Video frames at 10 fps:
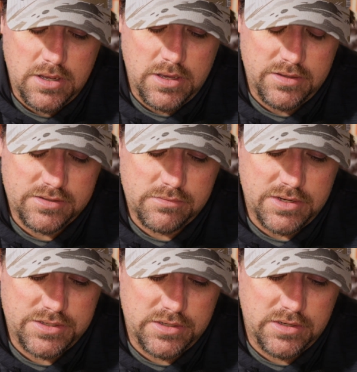This
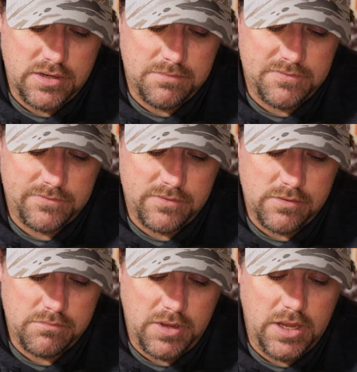question comes
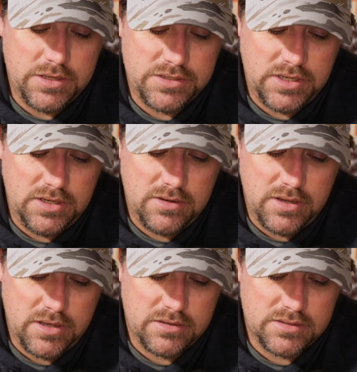from Angie
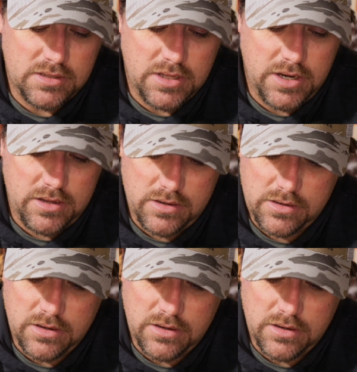out of Salida,